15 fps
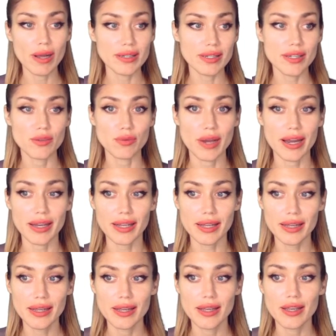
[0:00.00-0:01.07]
Once it's
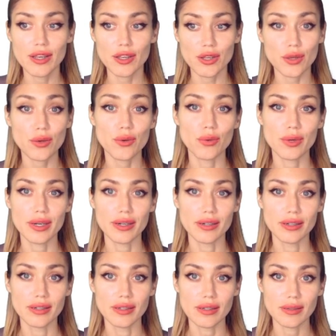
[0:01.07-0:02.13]
ready, you
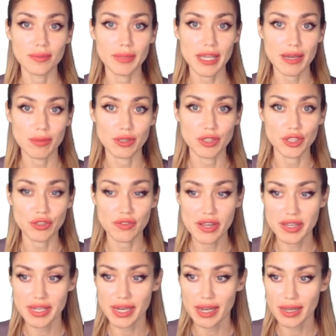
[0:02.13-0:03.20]
will be able to
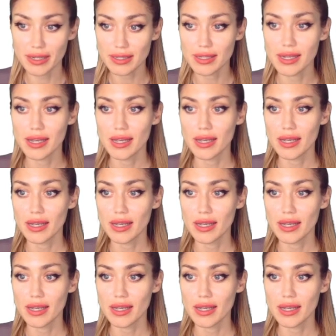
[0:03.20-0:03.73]
visit it.